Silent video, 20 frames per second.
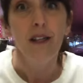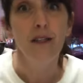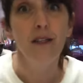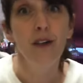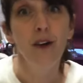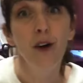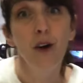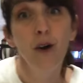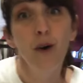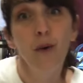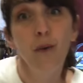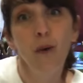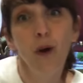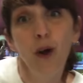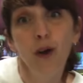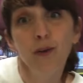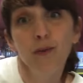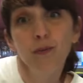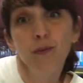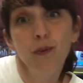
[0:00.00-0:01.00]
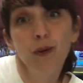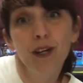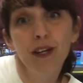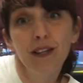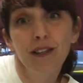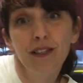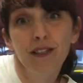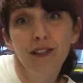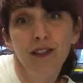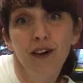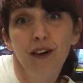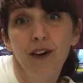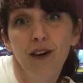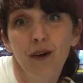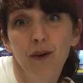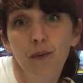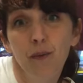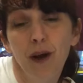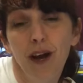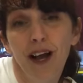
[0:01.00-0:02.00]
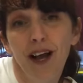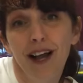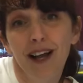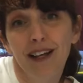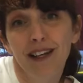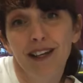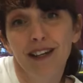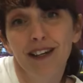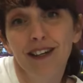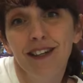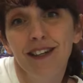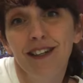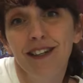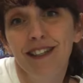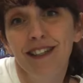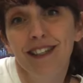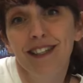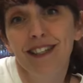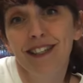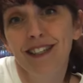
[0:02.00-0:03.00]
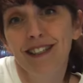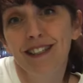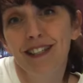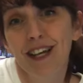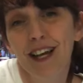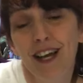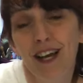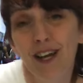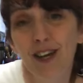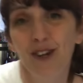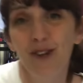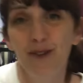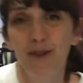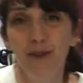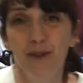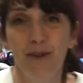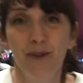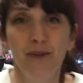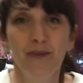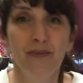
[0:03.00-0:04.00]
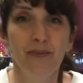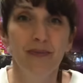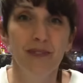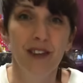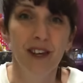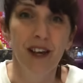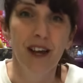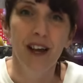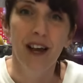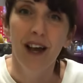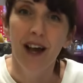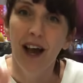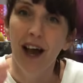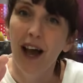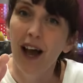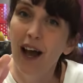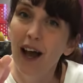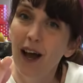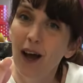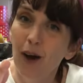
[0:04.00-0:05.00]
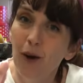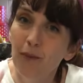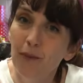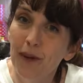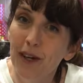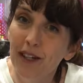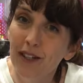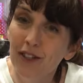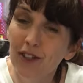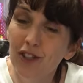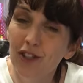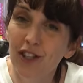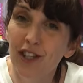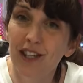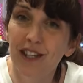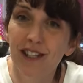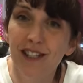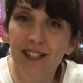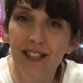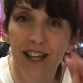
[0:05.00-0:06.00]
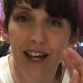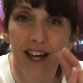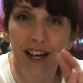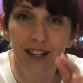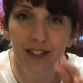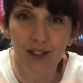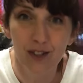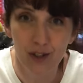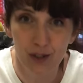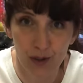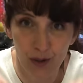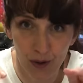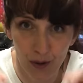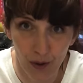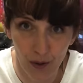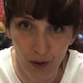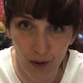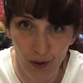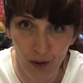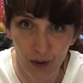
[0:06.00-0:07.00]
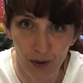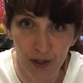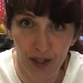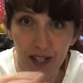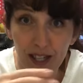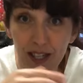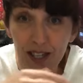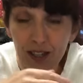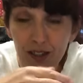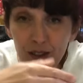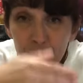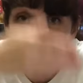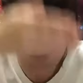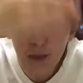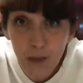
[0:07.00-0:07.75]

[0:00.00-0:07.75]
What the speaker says: The one with the waggly tail. How much is that doggy in the